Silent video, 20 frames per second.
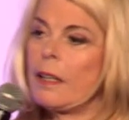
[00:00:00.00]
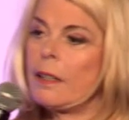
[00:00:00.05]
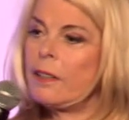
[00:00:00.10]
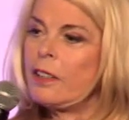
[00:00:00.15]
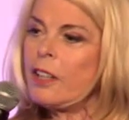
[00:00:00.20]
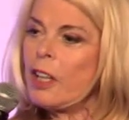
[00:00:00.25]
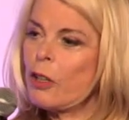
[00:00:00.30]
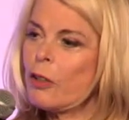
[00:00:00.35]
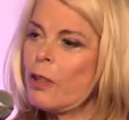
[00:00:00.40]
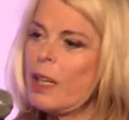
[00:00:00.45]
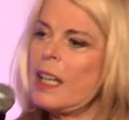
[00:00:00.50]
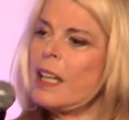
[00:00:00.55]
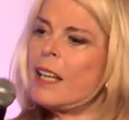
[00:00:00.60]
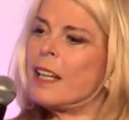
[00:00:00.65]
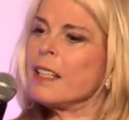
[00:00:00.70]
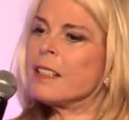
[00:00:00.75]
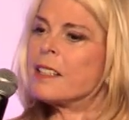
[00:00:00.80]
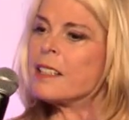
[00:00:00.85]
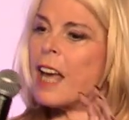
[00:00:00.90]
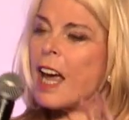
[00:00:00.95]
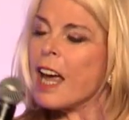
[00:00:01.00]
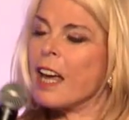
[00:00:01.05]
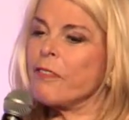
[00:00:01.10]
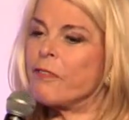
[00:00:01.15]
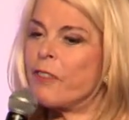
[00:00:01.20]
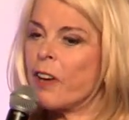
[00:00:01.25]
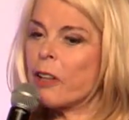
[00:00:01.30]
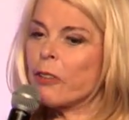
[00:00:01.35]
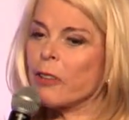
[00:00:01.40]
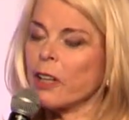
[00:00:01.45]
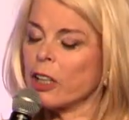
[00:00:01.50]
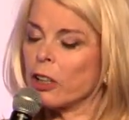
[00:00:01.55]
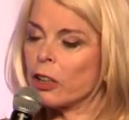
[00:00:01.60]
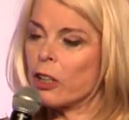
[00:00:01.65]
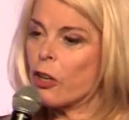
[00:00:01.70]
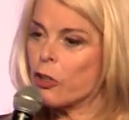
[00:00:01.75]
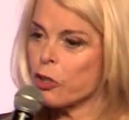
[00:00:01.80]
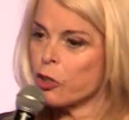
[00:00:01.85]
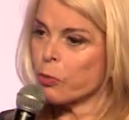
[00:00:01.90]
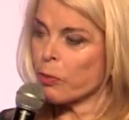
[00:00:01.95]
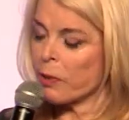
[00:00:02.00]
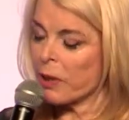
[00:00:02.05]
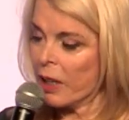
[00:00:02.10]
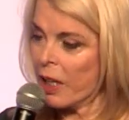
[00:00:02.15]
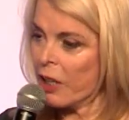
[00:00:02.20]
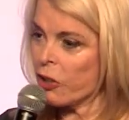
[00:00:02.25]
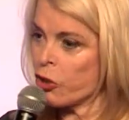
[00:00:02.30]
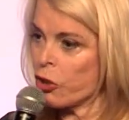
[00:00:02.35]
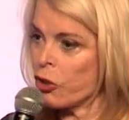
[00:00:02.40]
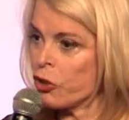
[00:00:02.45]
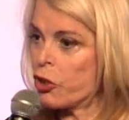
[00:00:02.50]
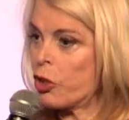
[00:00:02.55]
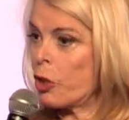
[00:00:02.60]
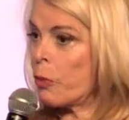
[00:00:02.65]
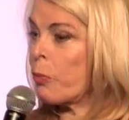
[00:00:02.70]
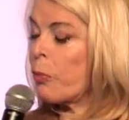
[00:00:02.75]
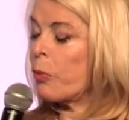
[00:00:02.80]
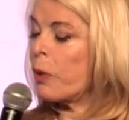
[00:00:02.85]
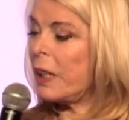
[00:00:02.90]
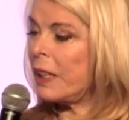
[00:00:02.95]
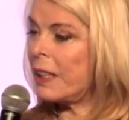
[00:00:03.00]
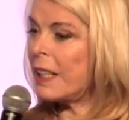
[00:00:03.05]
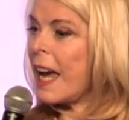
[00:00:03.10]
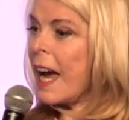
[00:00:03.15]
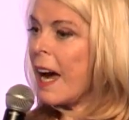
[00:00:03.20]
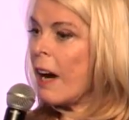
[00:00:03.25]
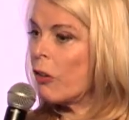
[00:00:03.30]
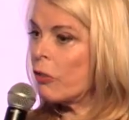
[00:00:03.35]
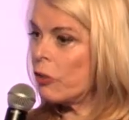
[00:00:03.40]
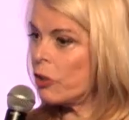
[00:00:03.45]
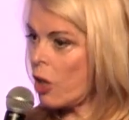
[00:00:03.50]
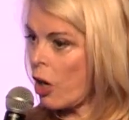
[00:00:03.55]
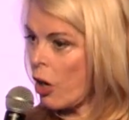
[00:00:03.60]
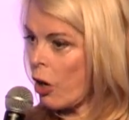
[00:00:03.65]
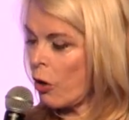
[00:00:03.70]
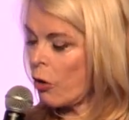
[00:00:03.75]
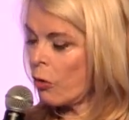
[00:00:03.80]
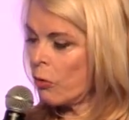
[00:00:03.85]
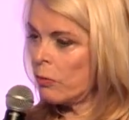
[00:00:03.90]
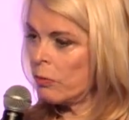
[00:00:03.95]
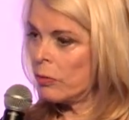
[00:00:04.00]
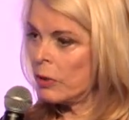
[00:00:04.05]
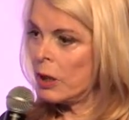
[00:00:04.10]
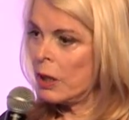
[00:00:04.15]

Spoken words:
There is a very close relationship, we now know,